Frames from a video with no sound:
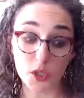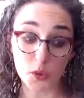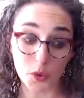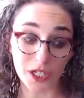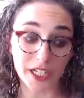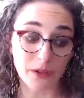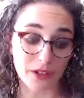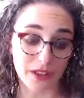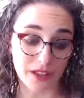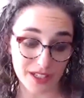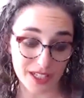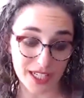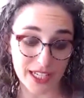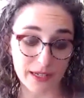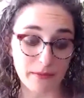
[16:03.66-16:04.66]
working with the
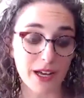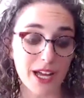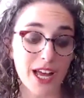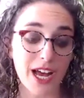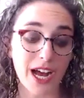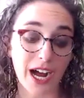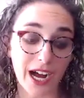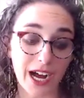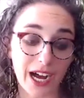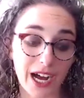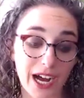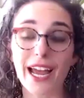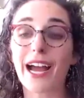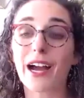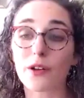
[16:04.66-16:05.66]
team on
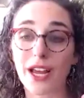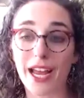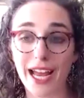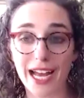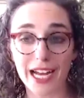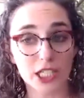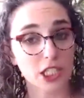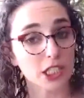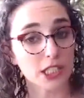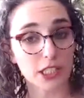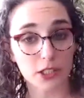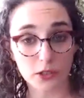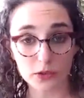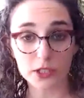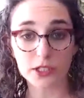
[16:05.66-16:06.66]
how to actually
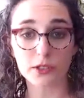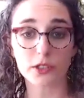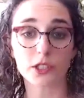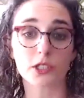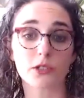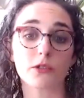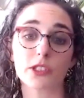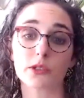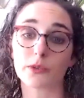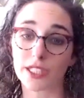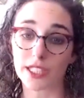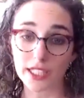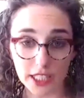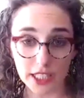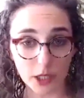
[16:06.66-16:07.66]
use those tools
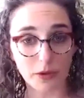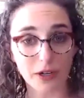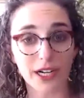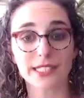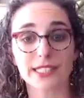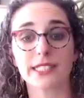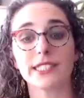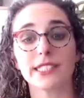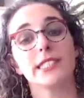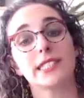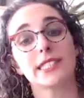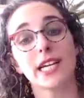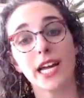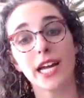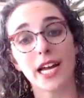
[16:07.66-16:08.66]
within their processes,
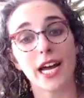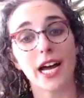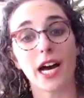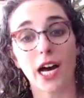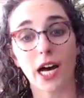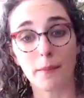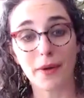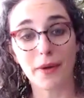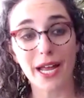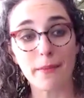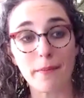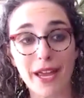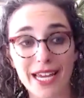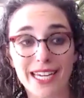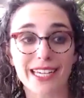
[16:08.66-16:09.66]
and
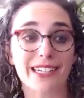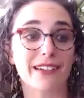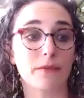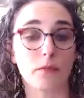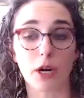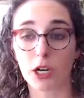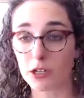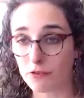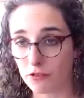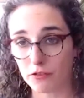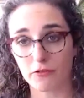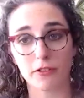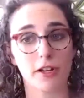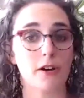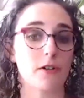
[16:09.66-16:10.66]
make it part of the
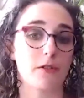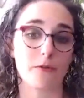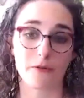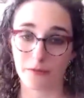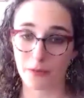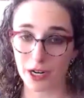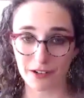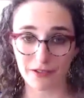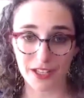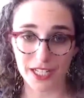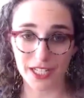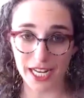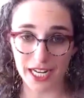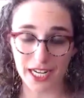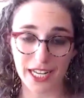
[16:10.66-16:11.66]
flow, part of the
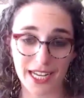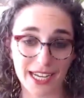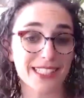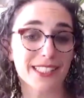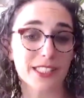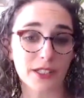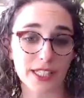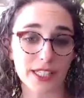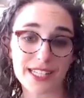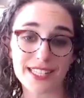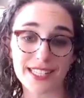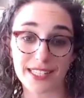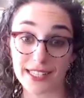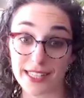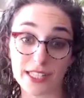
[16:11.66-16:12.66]
day-to-day, so
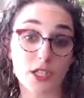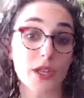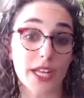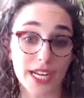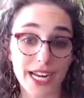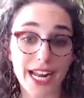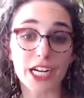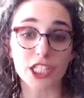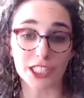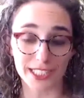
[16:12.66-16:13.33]
that it actually